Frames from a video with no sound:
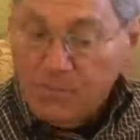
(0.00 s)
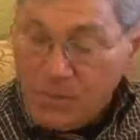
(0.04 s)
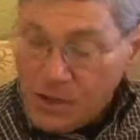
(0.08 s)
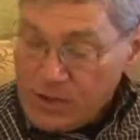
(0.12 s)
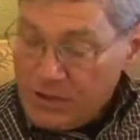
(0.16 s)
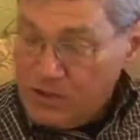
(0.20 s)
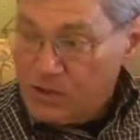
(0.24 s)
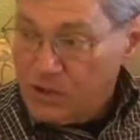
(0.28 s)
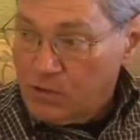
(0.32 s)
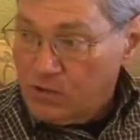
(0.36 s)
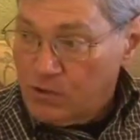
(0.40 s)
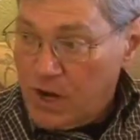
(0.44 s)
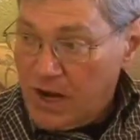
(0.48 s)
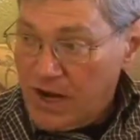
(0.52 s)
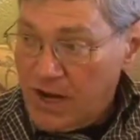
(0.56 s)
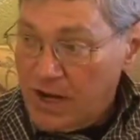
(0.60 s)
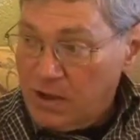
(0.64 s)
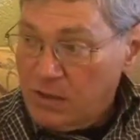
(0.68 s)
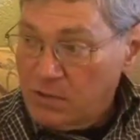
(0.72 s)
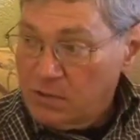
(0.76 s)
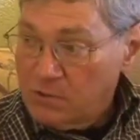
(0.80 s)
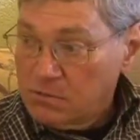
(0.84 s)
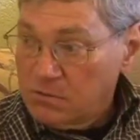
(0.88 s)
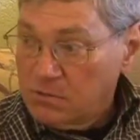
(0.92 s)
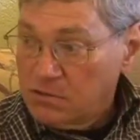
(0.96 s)

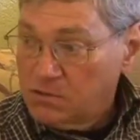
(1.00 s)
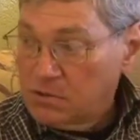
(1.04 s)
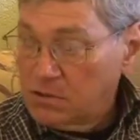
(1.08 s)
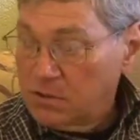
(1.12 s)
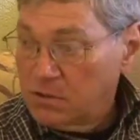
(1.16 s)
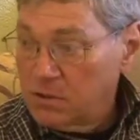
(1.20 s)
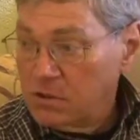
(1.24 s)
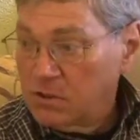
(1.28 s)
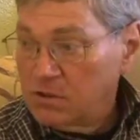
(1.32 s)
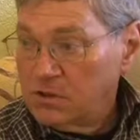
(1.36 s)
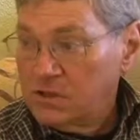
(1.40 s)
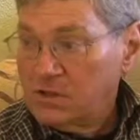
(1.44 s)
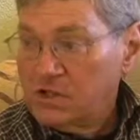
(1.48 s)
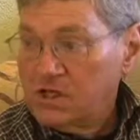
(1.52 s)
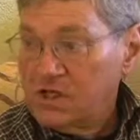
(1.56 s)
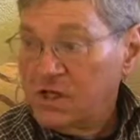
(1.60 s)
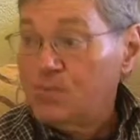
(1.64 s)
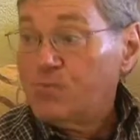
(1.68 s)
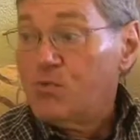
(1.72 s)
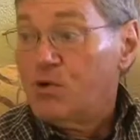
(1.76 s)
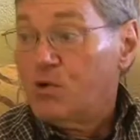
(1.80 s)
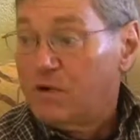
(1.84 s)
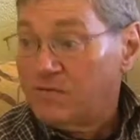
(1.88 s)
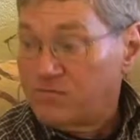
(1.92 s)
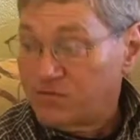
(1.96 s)
underground,
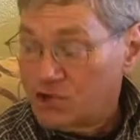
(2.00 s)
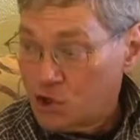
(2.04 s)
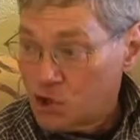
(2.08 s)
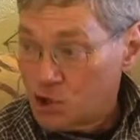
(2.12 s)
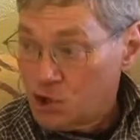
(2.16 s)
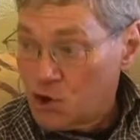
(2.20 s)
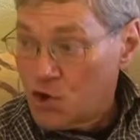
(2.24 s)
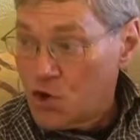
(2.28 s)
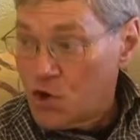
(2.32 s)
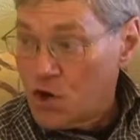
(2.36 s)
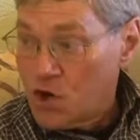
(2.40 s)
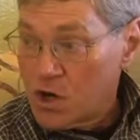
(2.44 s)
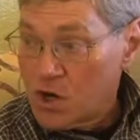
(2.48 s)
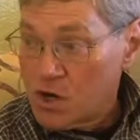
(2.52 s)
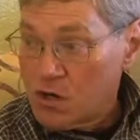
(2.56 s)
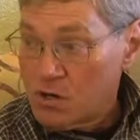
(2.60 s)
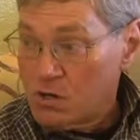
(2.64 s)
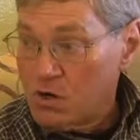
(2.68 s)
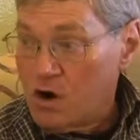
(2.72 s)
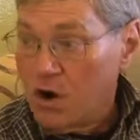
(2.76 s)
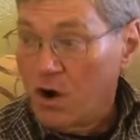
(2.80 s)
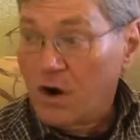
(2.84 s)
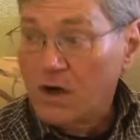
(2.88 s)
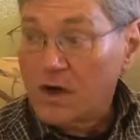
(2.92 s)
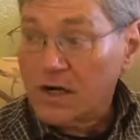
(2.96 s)
deep
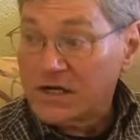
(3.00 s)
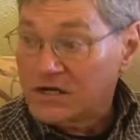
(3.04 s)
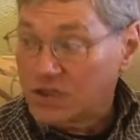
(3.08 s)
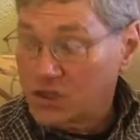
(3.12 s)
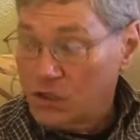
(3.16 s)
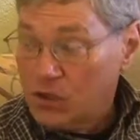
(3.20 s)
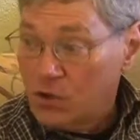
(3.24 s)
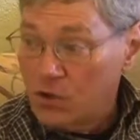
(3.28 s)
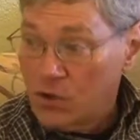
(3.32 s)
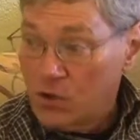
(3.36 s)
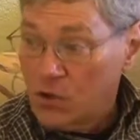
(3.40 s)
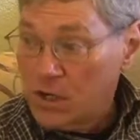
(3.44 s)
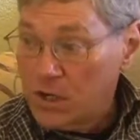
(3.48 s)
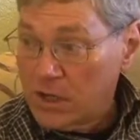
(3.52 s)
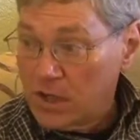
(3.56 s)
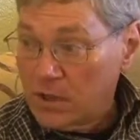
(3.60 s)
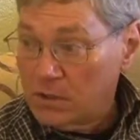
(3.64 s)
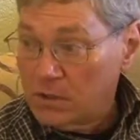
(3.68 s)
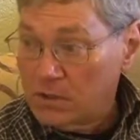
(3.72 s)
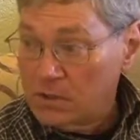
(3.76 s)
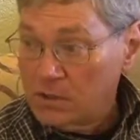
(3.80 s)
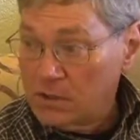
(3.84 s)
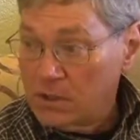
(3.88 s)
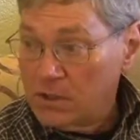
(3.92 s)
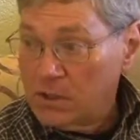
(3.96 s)
offshore, Arctic
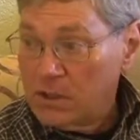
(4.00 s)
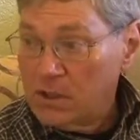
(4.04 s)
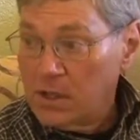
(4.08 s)
oil,